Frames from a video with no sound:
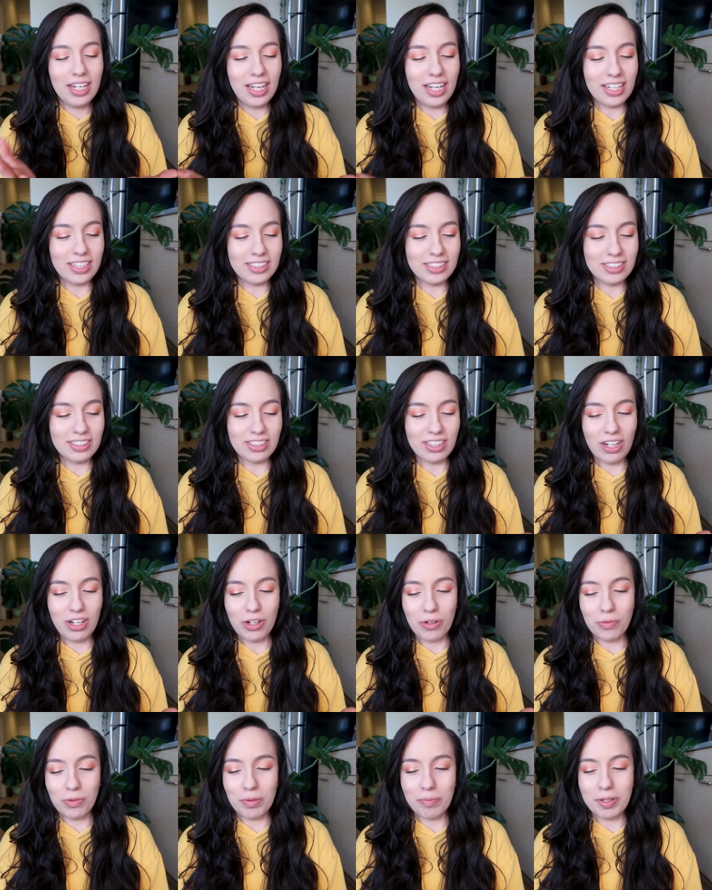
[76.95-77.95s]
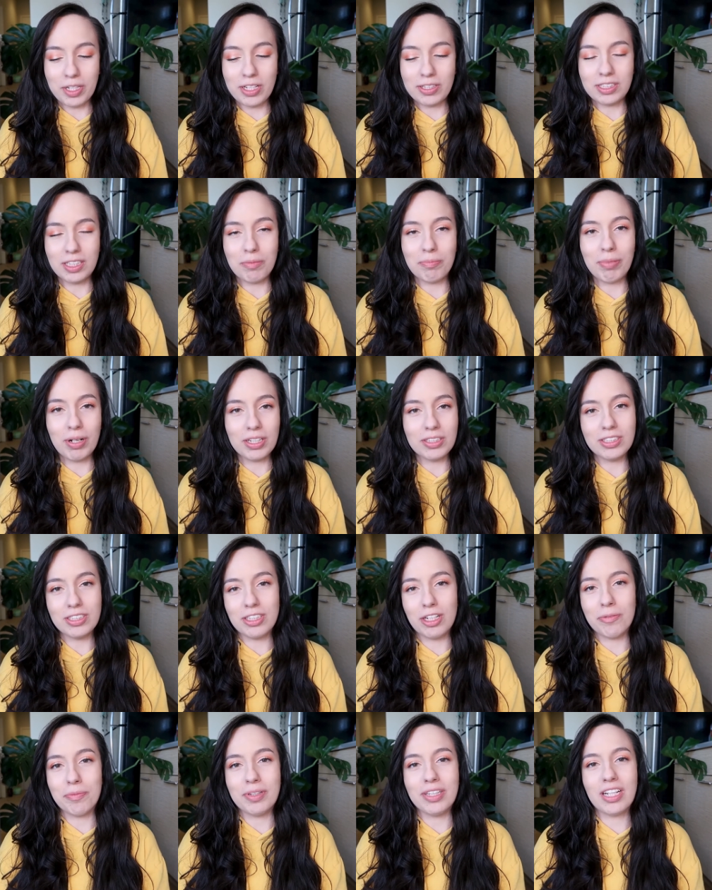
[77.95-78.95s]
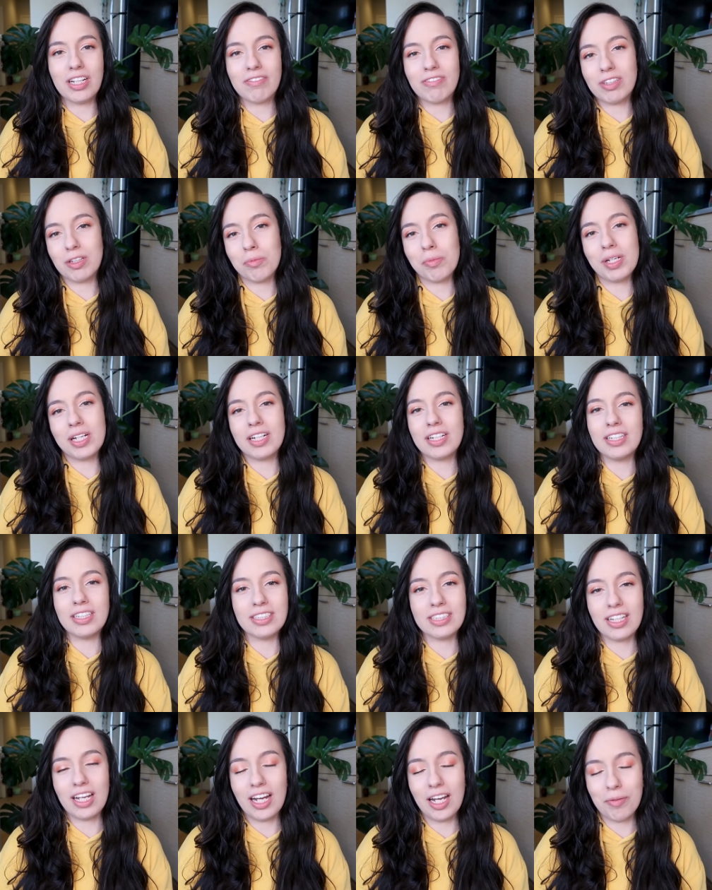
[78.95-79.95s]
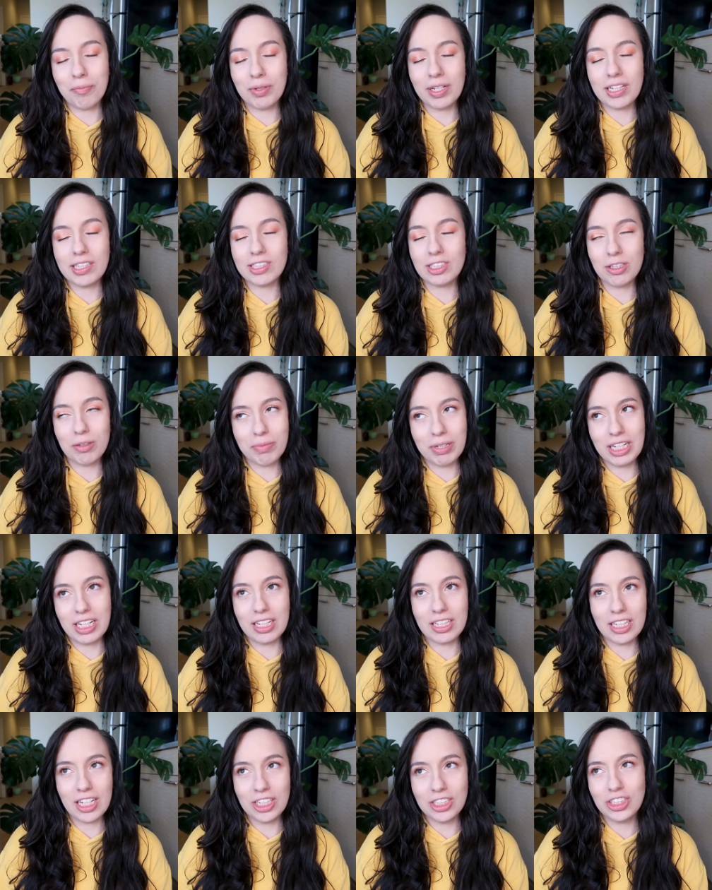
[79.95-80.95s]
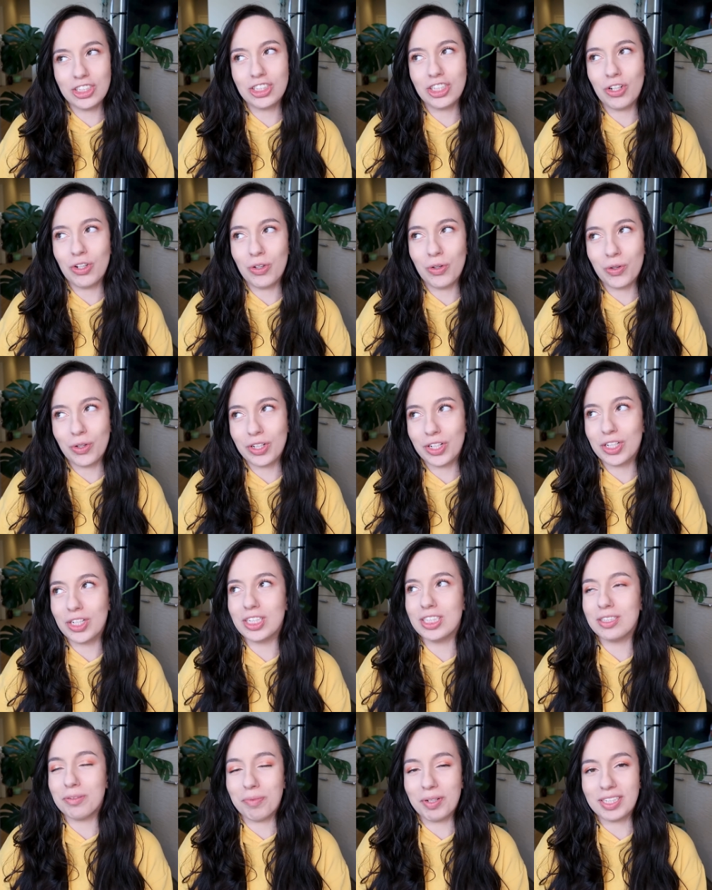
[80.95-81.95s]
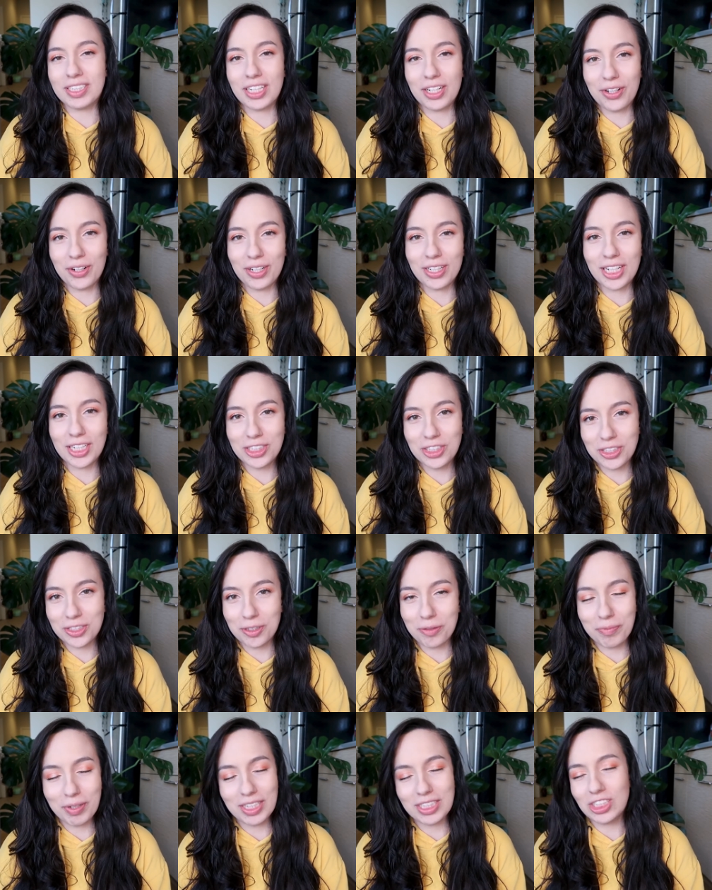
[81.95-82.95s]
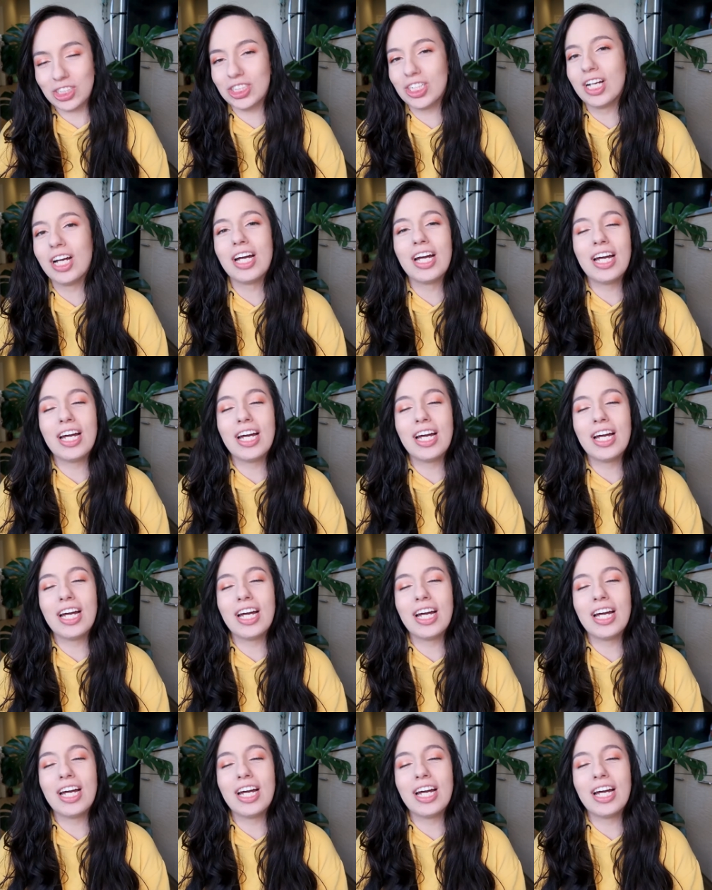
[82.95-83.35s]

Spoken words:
and so we've been using bar soap, and thankfully because I place so many Lush orders and because I go to Lush so much,